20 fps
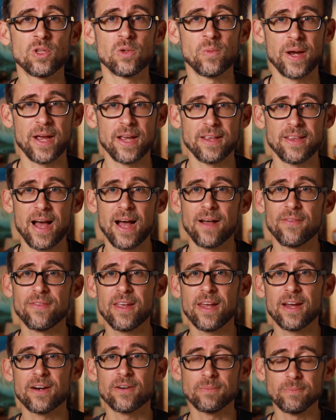the way down
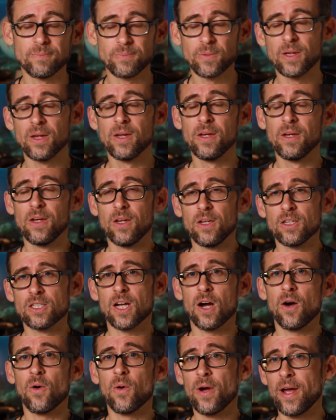there.
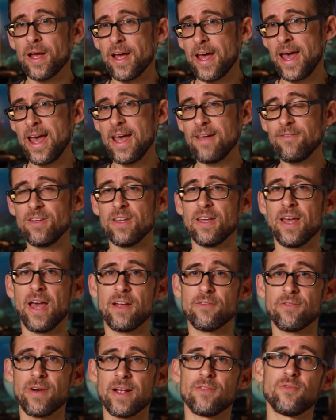So having
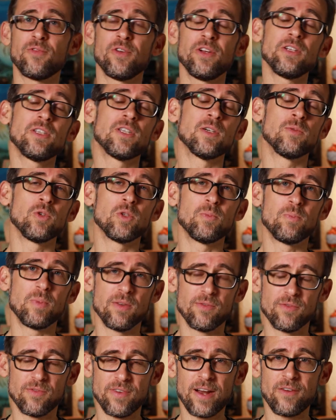a red filter would
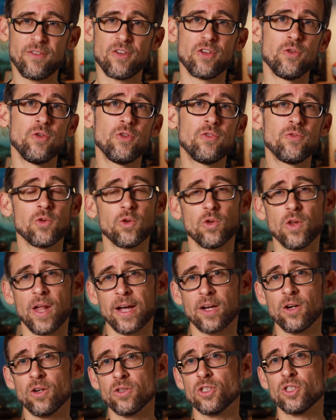be very useful,
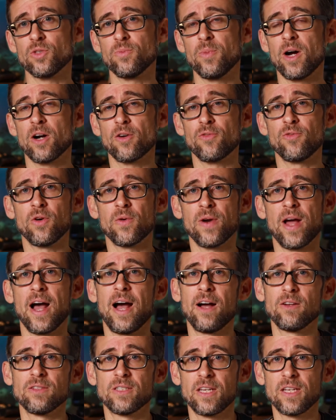like other smartphone
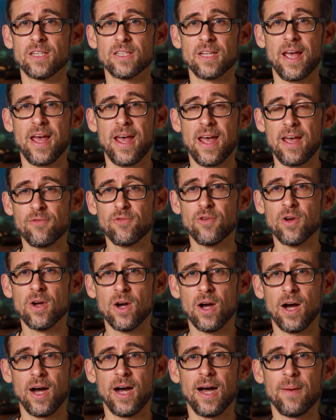housings have
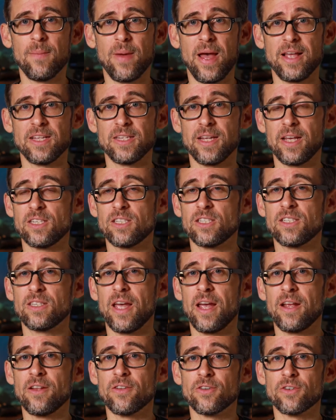as a
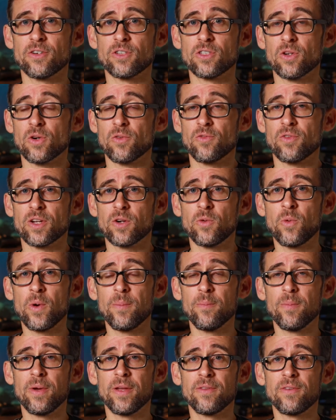standard sort of
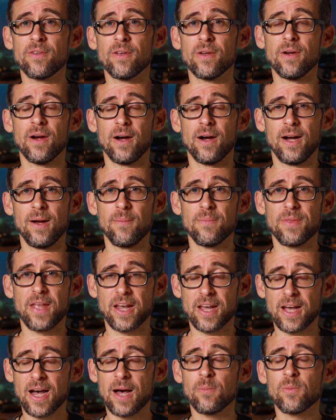equipment. They
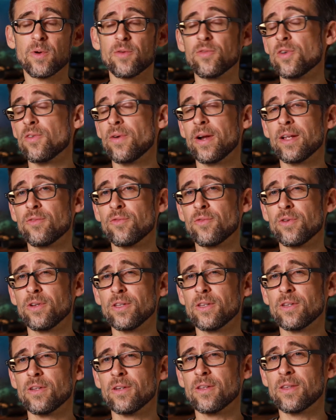come with a red
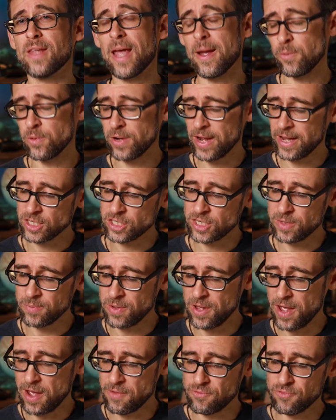filter. That would actually
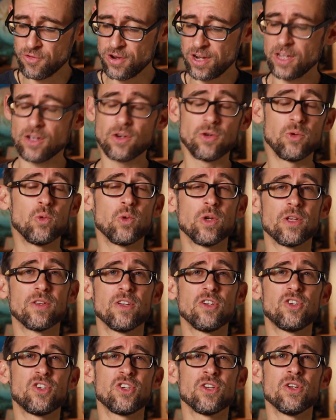be a really cool
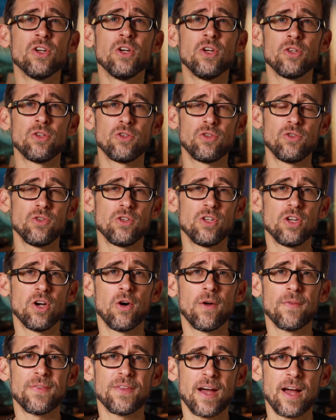addition to the
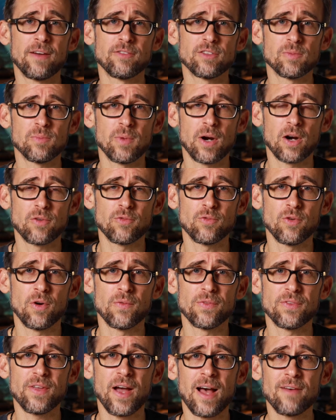HotDive
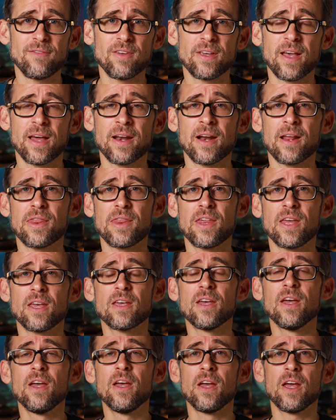smartphone diving, and I
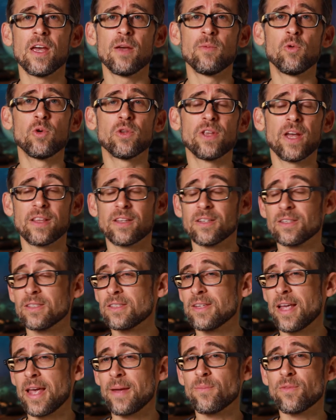think it would at the
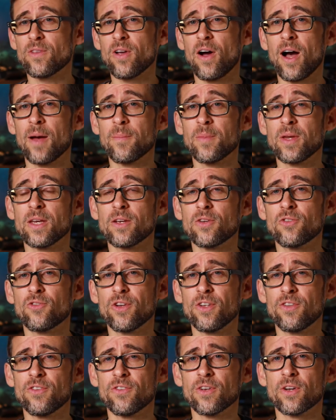same time
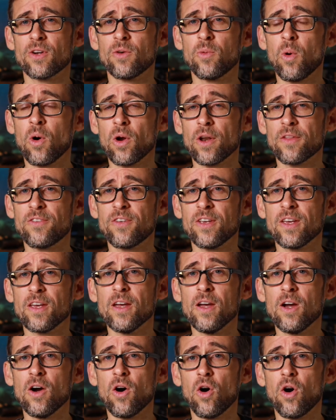increase the quality
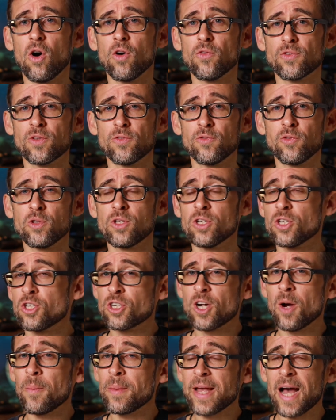of the footage
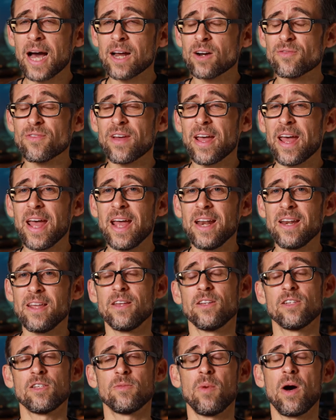coming out of
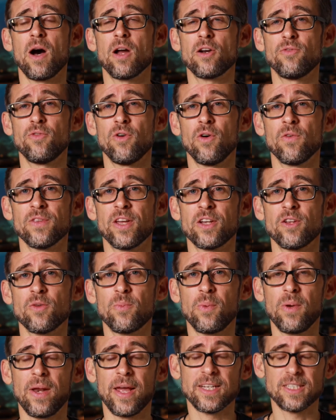any smartphone that you
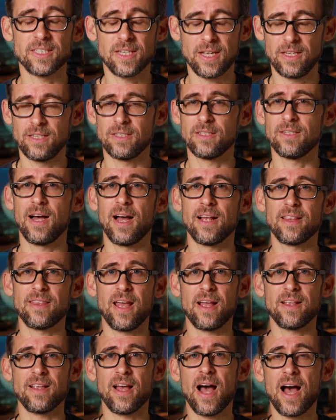place inside
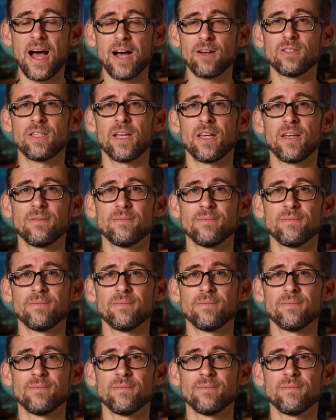that housing.